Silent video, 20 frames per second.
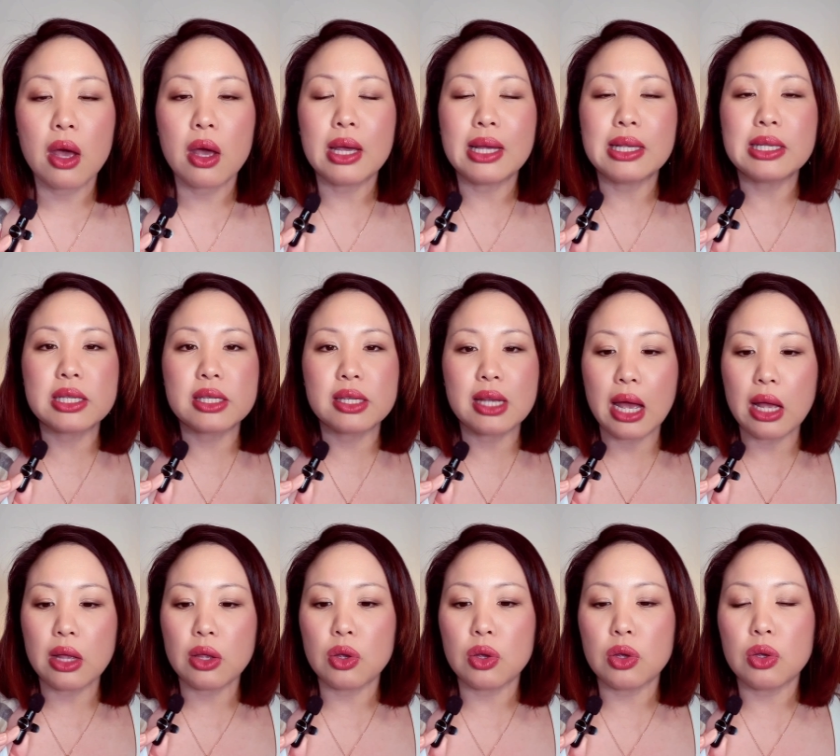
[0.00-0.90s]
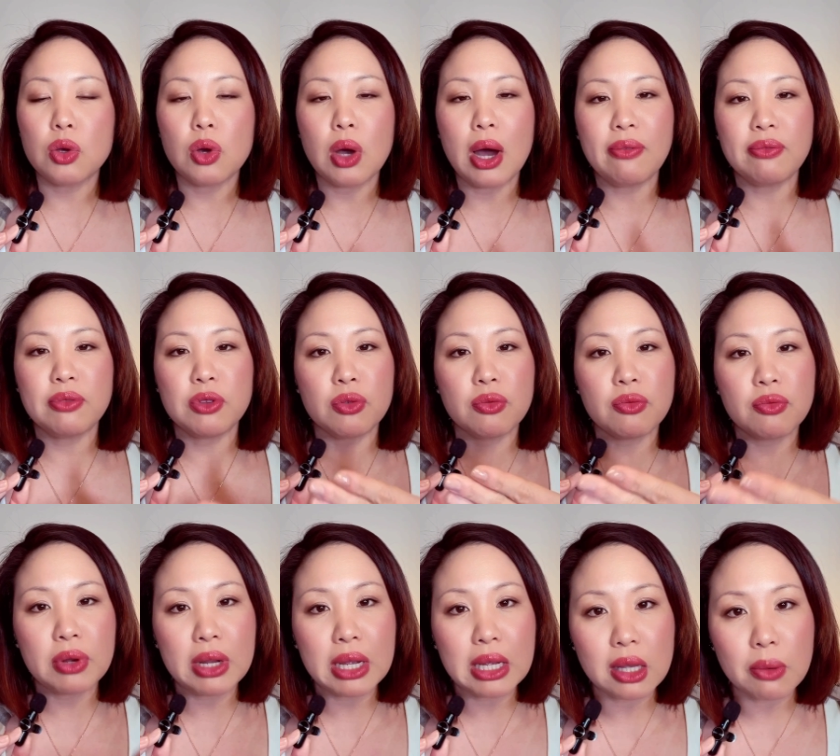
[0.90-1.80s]
Instead, you have to
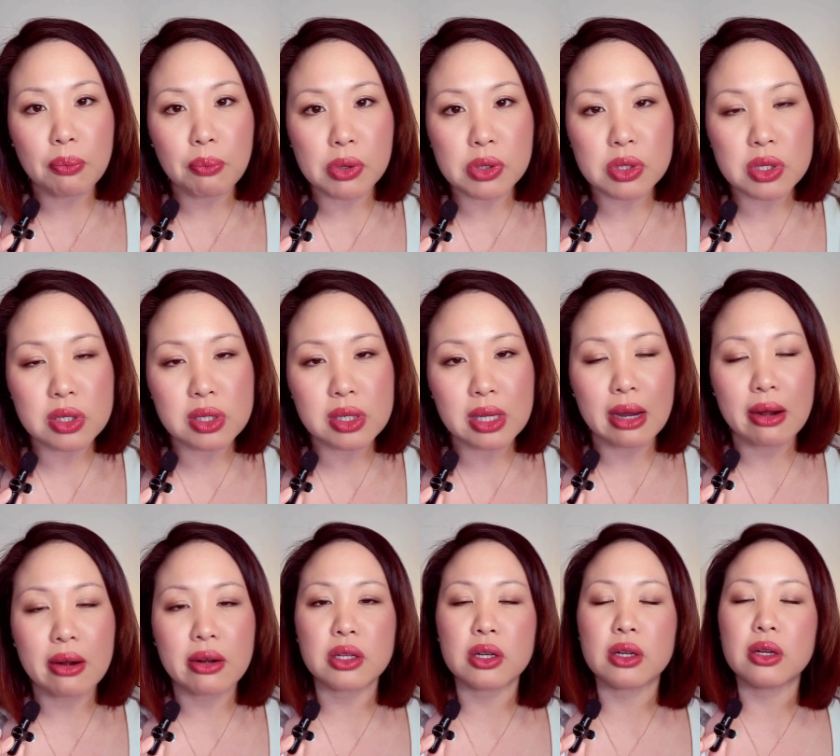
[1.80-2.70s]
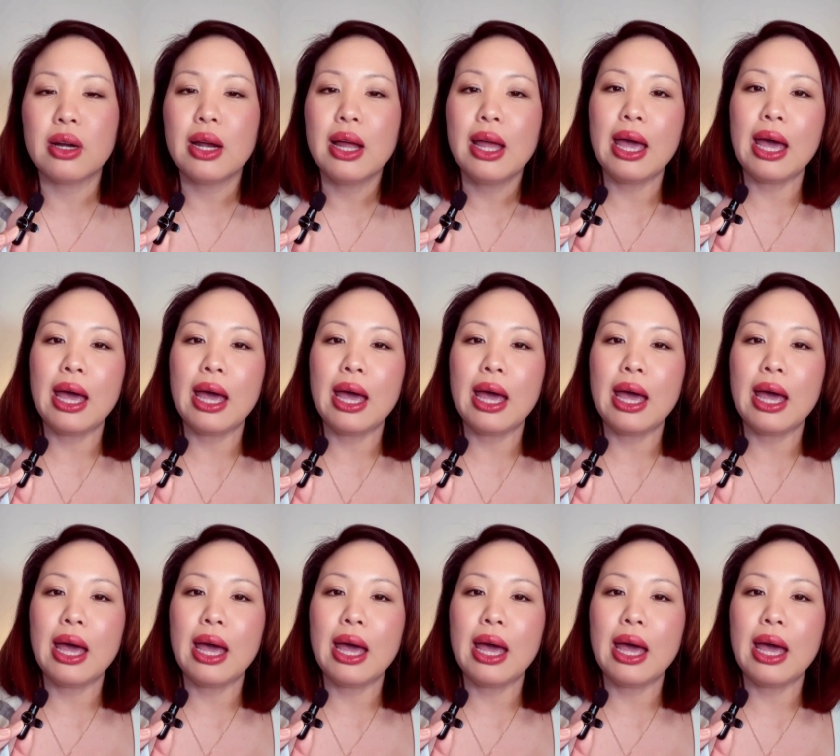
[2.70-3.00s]
read the person's character